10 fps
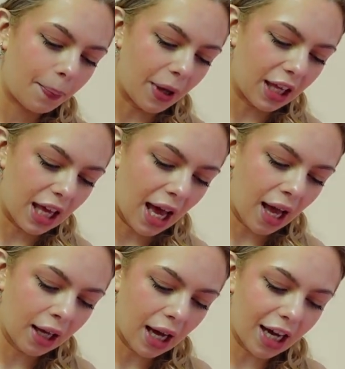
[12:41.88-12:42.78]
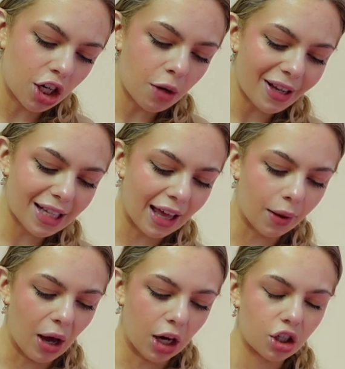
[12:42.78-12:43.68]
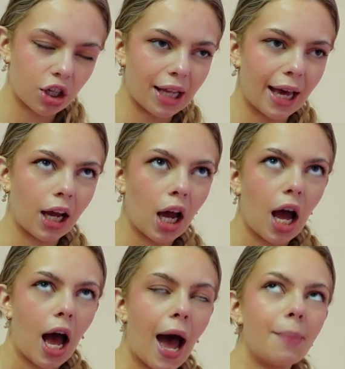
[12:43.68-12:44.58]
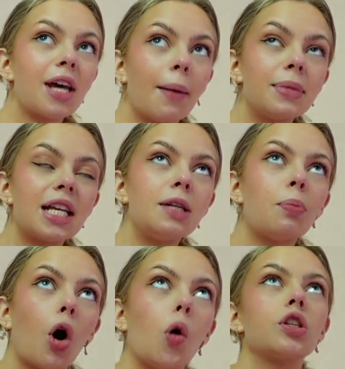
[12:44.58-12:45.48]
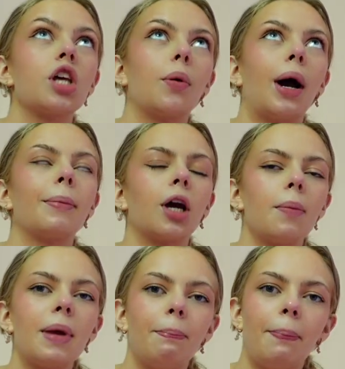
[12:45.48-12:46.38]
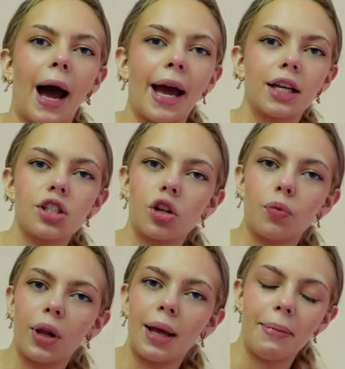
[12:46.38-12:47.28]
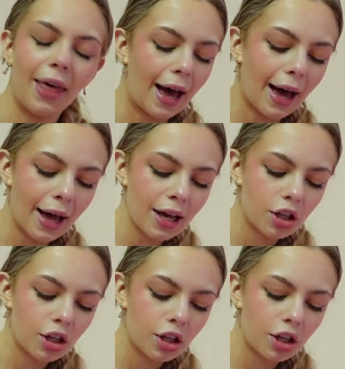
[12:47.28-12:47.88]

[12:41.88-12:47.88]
But yeah, I don't know about tailor merch, because like I'm tempted, but also I'm gonna be buying stuff while I'm there.